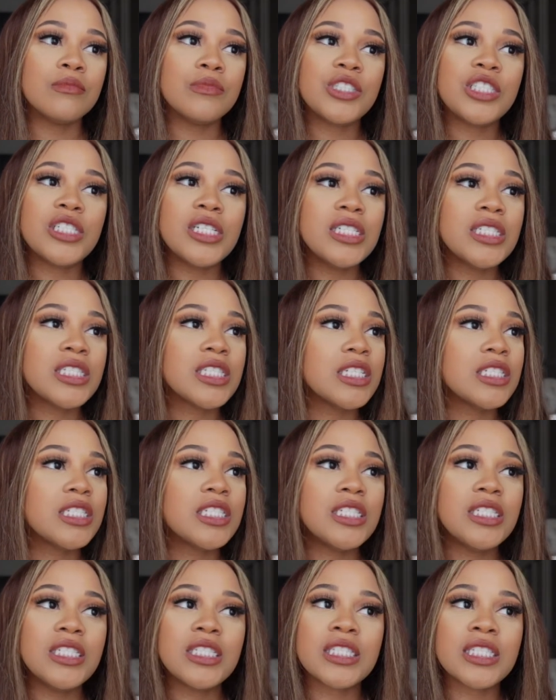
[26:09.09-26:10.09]
She's
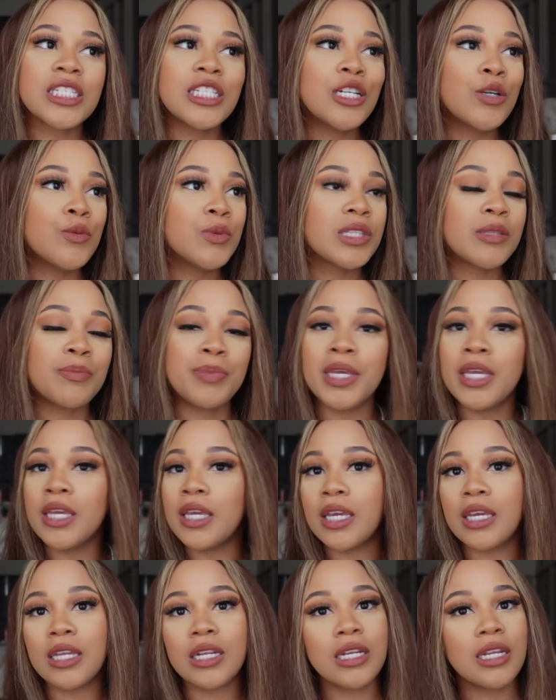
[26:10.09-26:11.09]
skilled with the
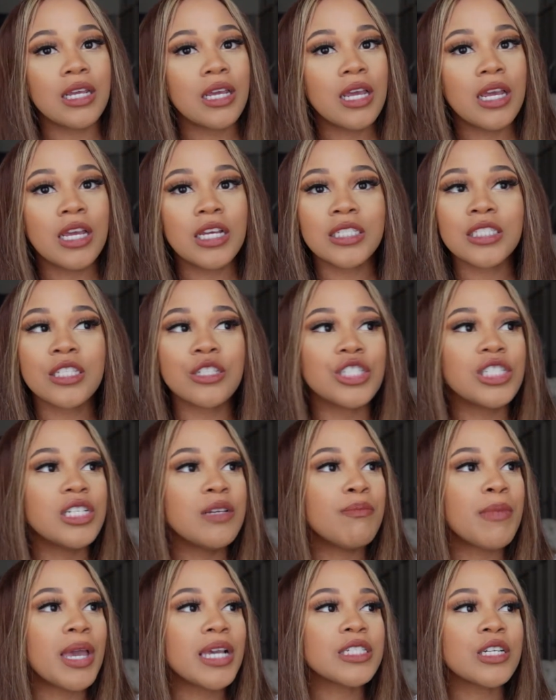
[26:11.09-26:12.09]
pen, so she
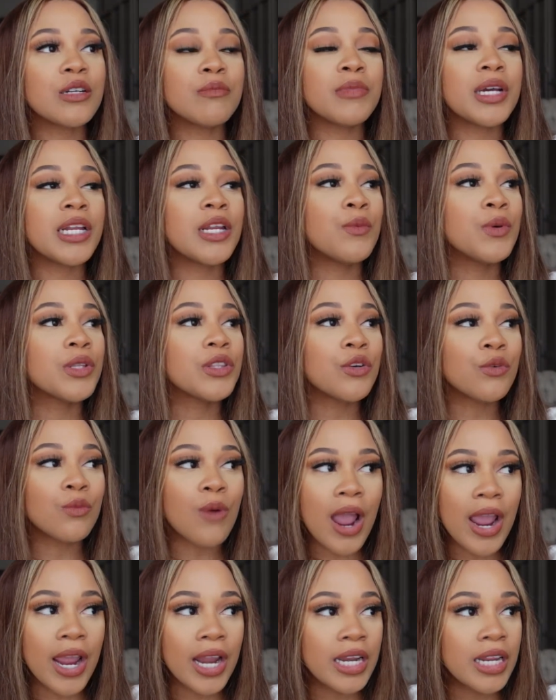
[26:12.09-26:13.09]
makes her money with the
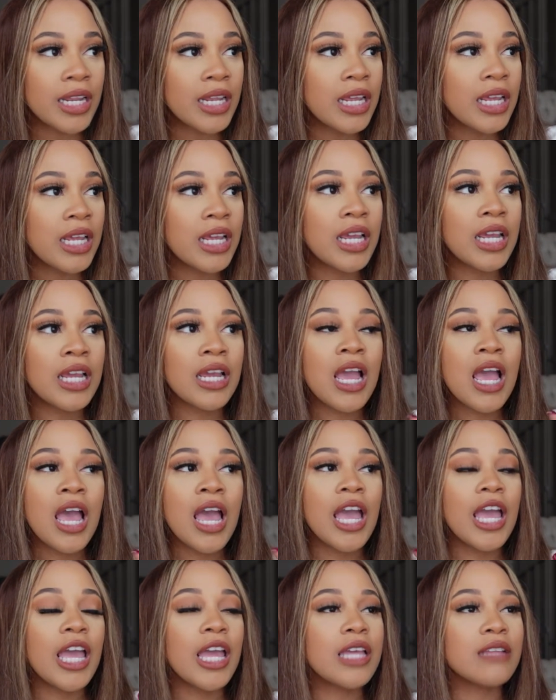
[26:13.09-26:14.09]
writing.
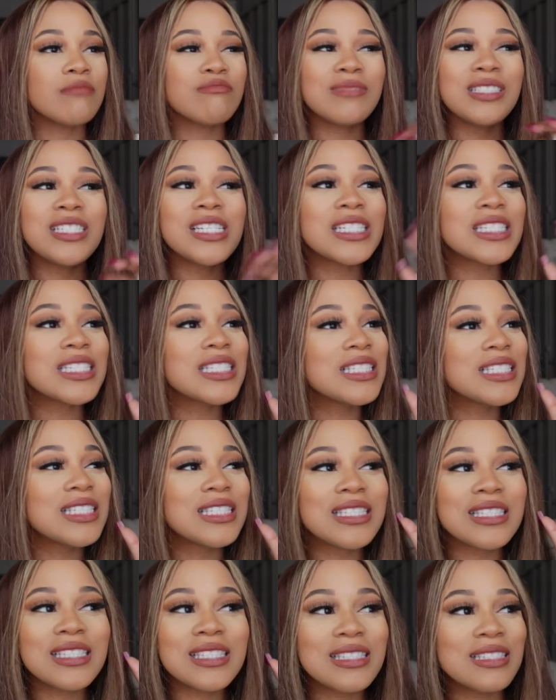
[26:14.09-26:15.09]
She's